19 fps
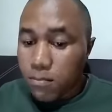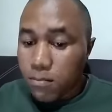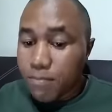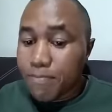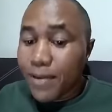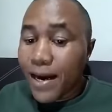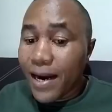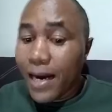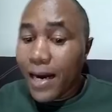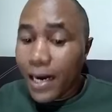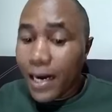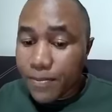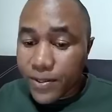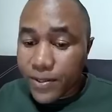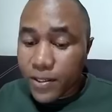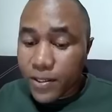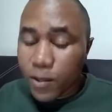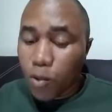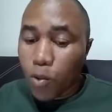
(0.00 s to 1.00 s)

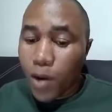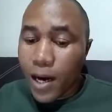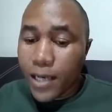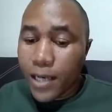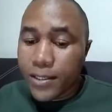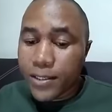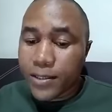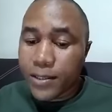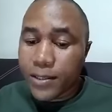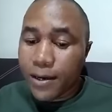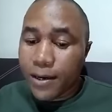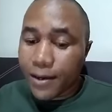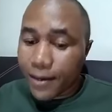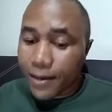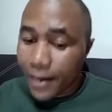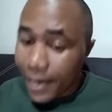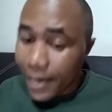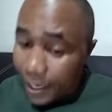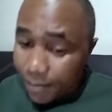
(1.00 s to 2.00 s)
perhaps was
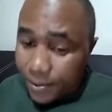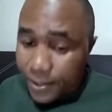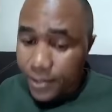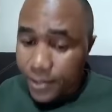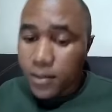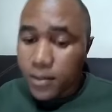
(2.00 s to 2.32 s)
raped